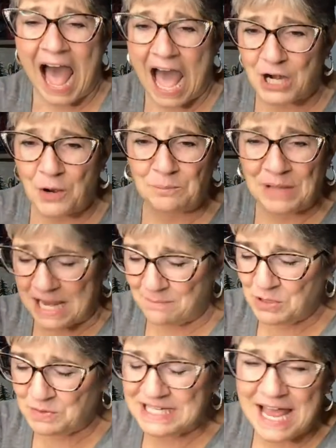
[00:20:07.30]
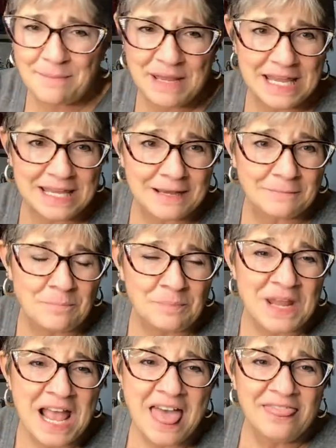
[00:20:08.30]
I don't blame you, Debbie.
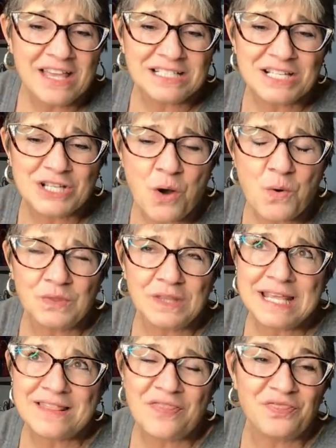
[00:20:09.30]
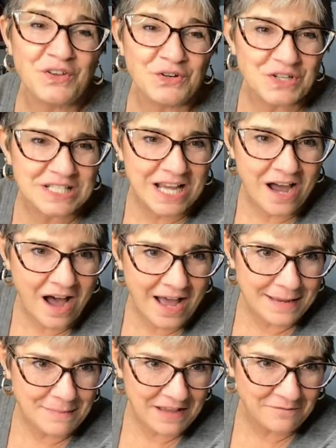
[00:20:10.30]
This is only the third
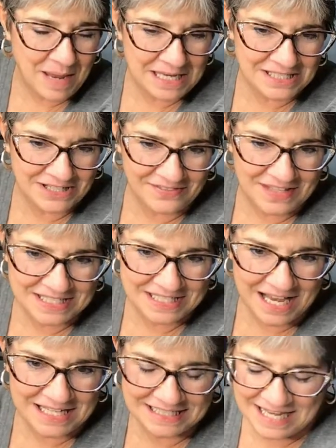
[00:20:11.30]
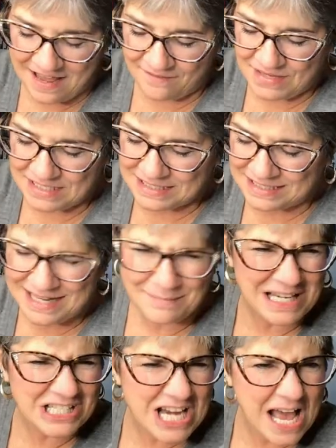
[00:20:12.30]
time I've painted on this size canvas. Am
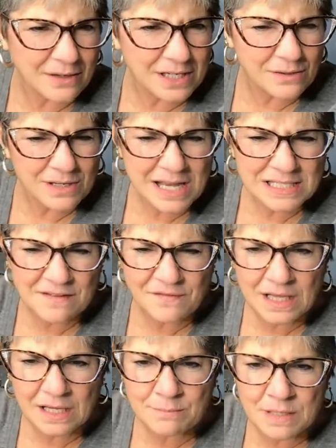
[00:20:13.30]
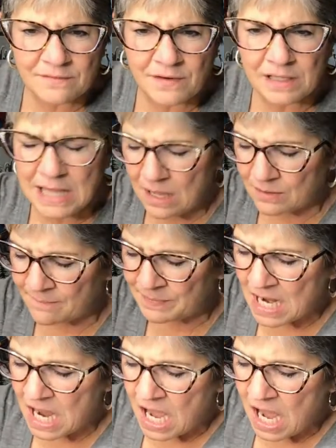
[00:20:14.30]
I shouting, you guys? I feel like I'm being very loud.
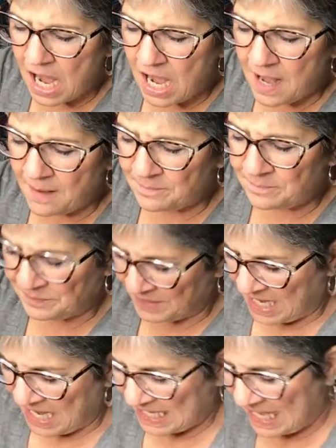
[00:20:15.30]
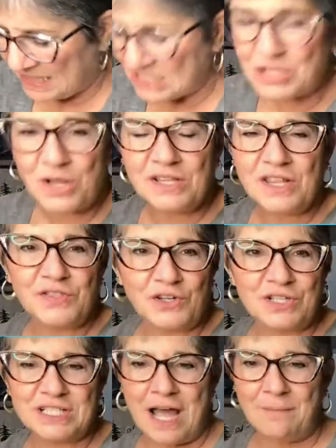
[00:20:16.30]
Yeah, this is only the
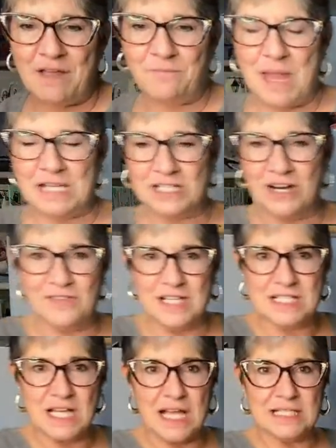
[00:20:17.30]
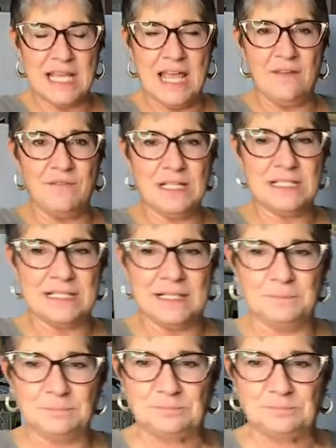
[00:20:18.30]
third time I painted on this size canvas.